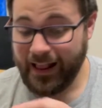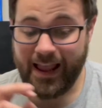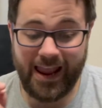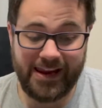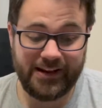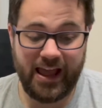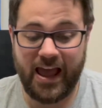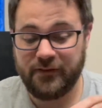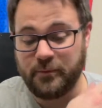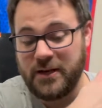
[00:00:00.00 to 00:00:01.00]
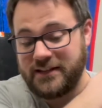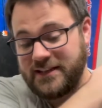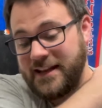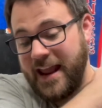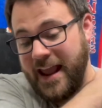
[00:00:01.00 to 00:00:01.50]
8.5 minutes
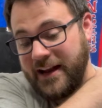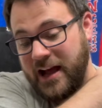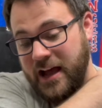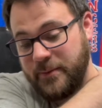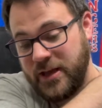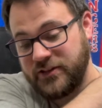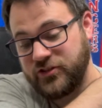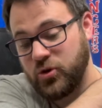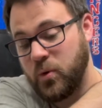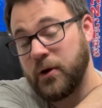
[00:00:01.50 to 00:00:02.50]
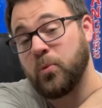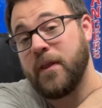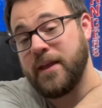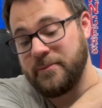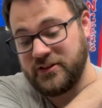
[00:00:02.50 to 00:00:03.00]
in, Anaheim has a 2-on-1
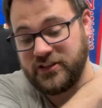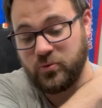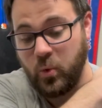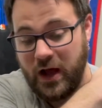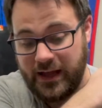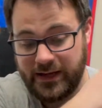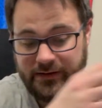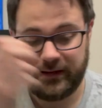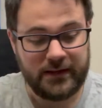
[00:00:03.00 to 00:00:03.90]
that misses wide.